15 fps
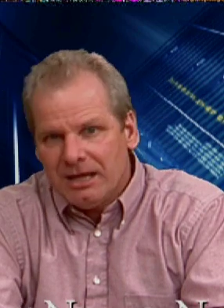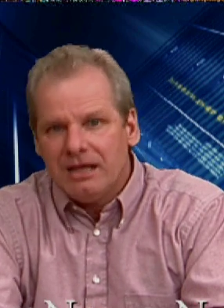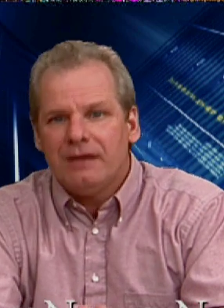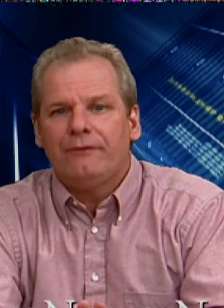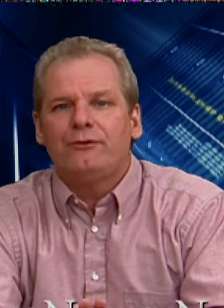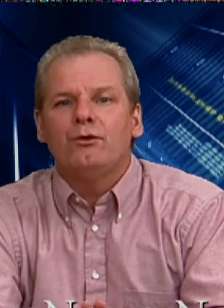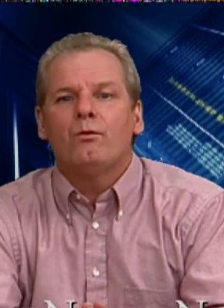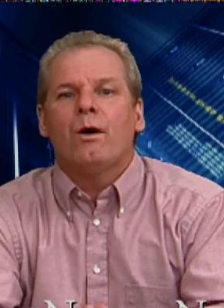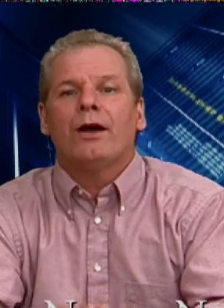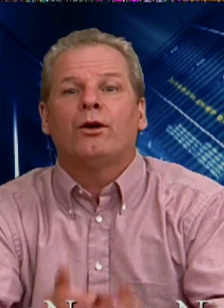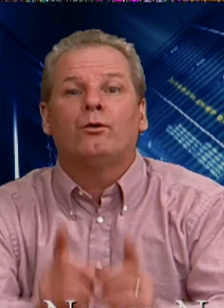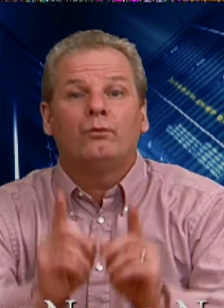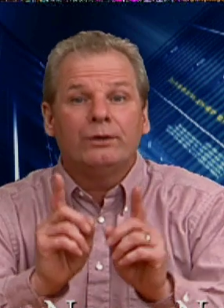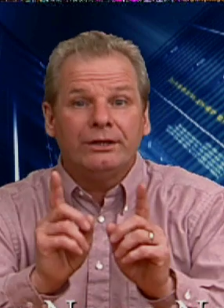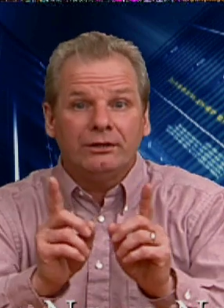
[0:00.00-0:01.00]
If you want
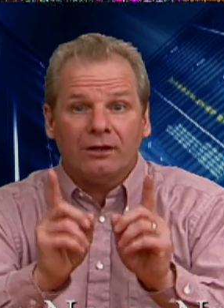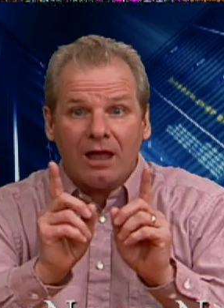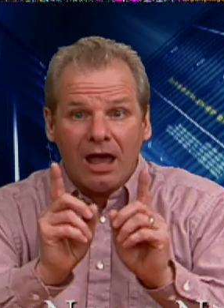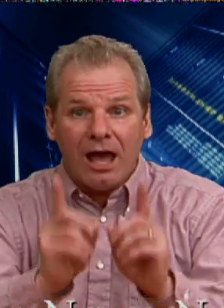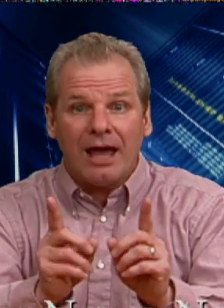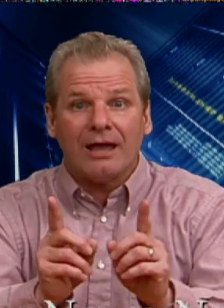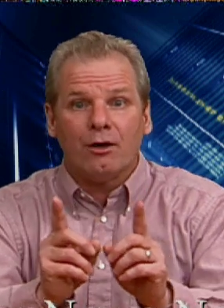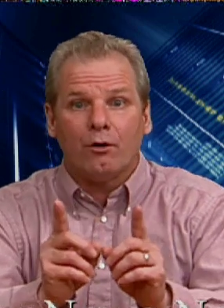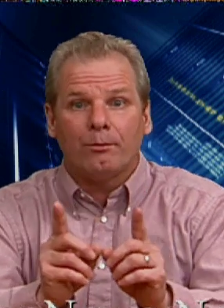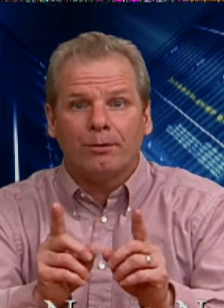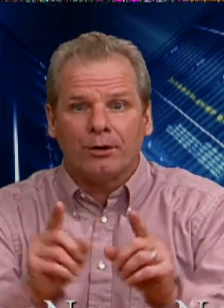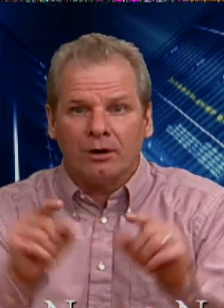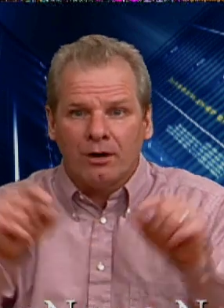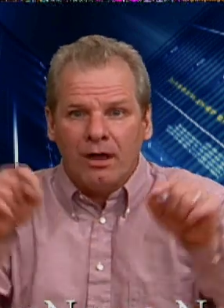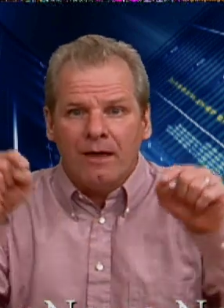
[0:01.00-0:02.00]
a real eye
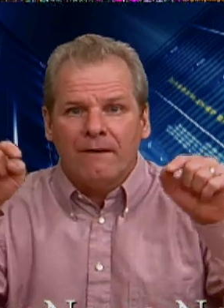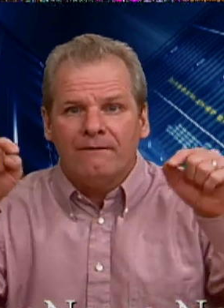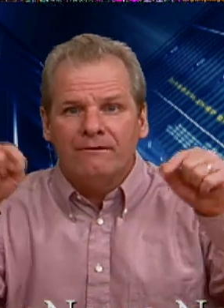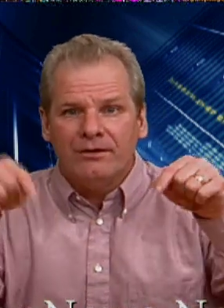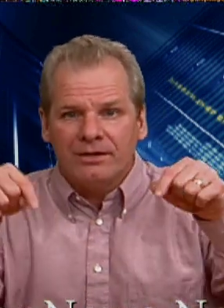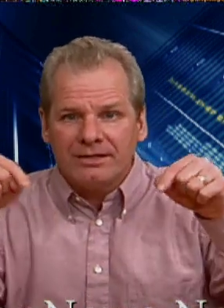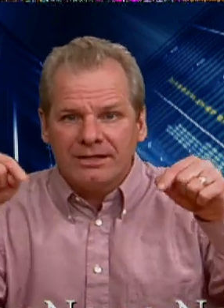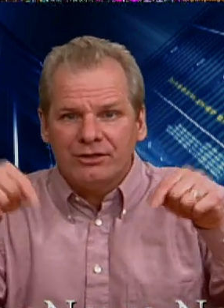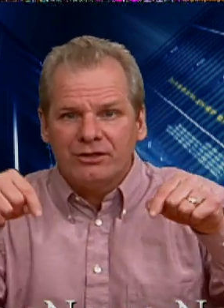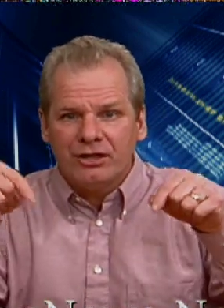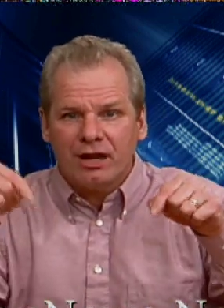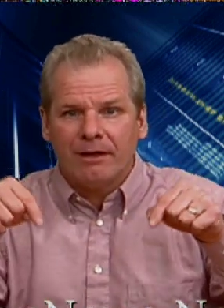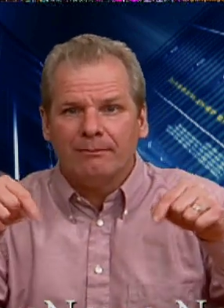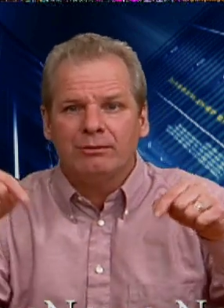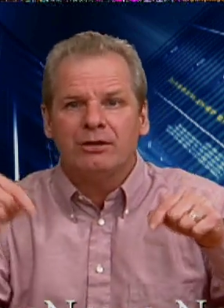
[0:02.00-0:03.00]
opener, visit
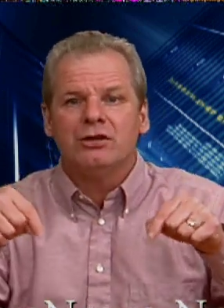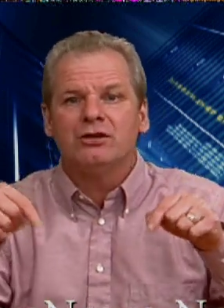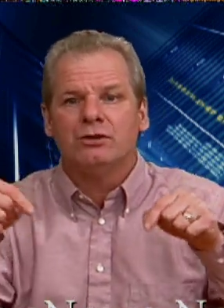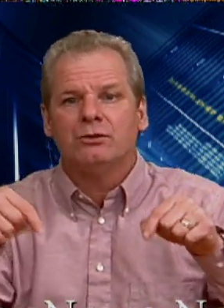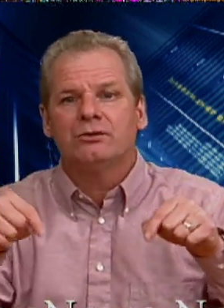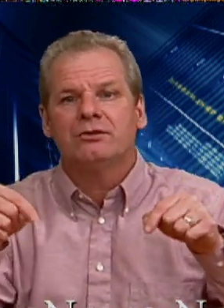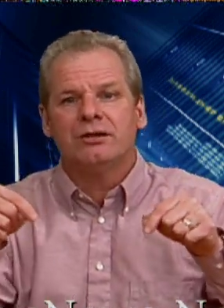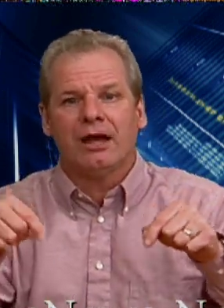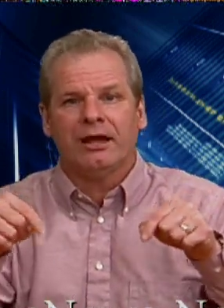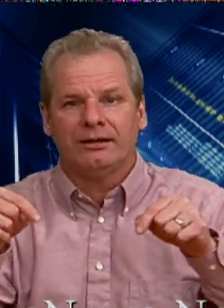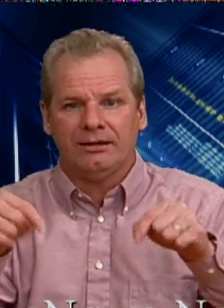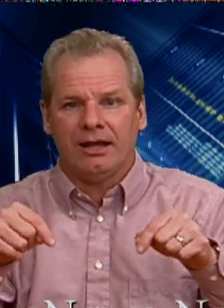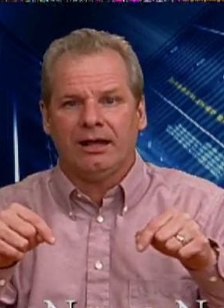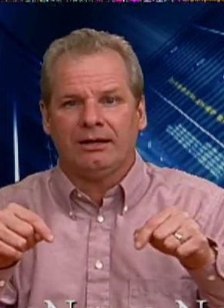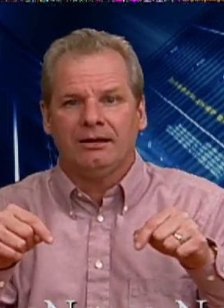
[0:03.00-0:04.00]

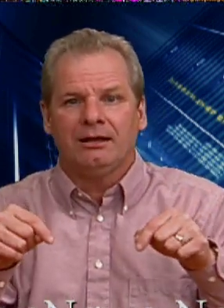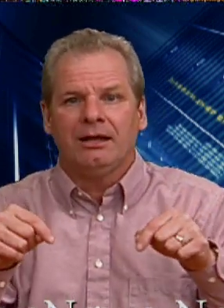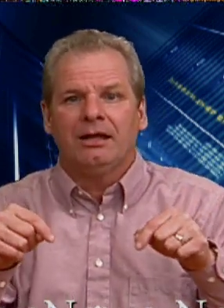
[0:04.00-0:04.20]
championnews.net.